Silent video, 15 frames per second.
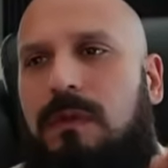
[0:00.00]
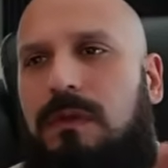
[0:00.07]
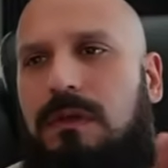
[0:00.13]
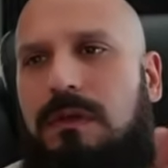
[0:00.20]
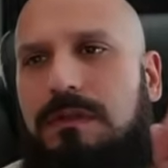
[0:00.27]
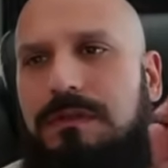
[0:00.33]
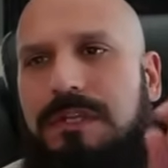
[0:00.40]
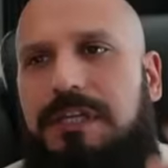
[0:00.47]

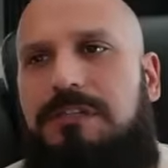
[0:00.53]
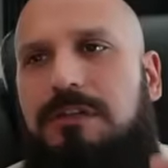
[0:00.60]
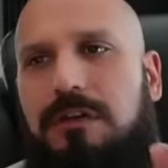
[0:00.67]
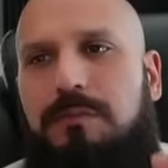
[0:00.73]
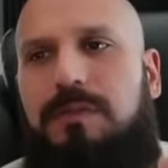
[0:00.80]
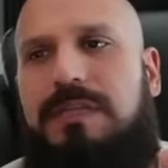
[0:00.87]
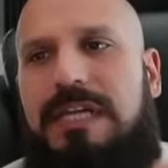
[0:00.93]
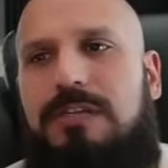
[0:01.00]
This could
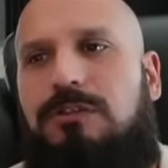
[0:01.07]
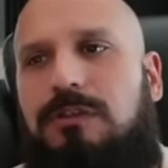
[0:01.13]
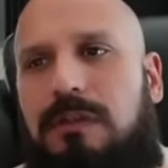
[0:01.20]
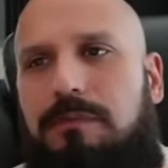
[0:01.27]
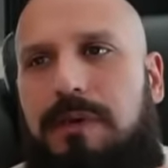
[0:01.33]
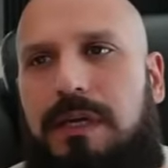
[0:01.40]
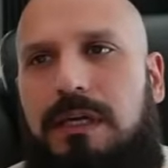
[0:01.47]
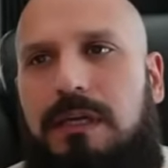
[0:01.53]
potentially
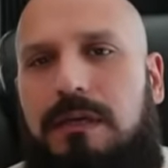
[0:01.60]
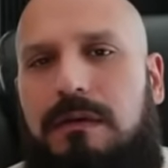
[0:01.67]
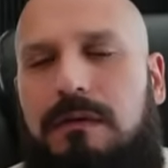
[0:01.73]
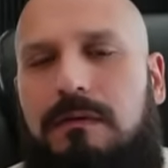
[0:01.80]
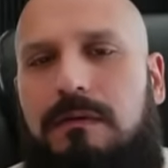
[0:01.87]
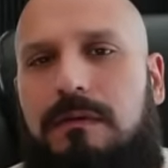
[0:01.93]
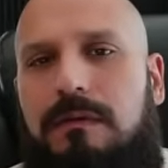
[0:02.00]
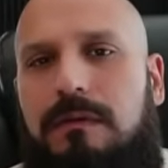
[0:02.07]
be
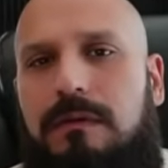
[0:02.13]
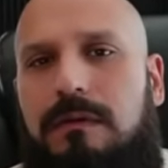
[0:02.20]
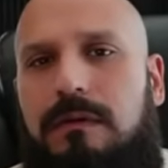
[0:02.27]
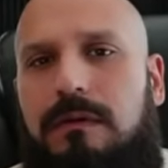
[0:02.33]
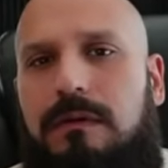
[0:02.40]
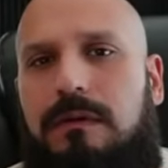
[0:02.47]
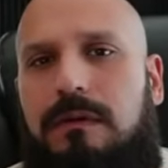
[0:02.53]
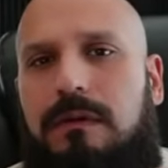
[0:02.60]

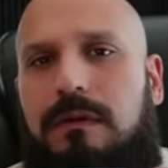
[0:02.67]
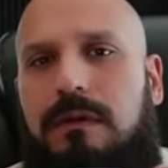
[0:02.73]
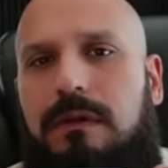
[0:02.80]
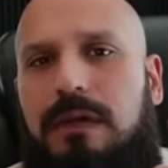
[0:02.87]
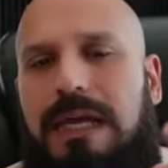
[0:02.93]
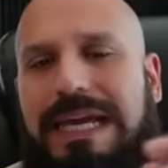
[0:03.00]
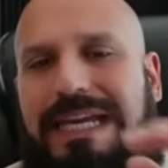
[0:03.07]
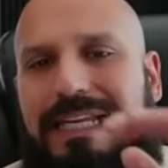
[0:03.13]

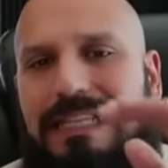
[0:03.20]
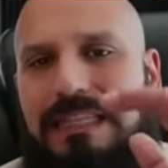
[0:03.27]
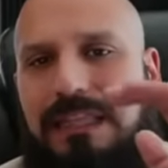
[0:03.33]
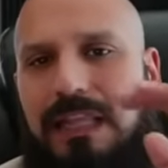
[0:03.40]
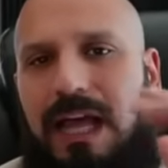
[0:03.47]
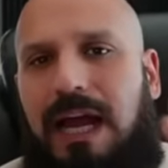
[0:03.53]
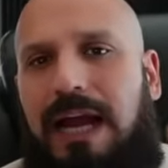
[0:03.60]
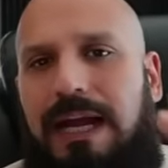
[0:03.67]
a
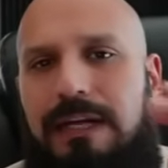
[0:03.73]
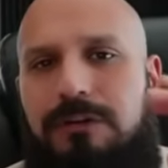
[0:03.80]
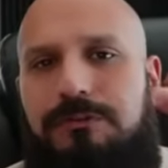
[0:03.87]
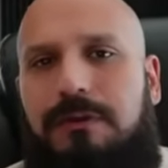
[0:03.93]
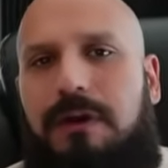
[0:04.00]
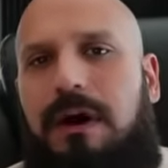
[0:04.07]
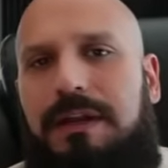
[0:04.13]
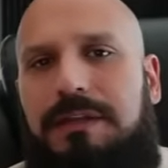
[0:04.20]
line
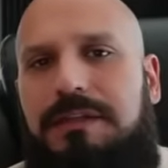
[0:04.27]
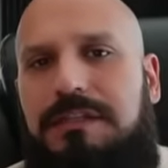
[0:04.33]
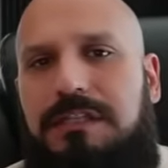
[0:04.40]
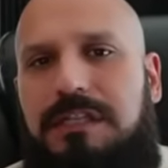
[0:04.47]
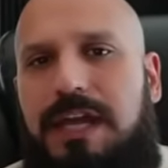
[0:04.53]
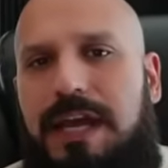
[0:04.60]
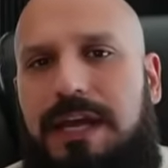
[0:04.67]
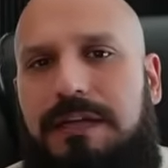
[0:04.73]
drawn in the
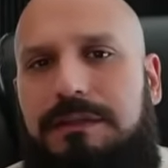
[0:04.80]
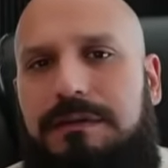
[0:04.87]
sand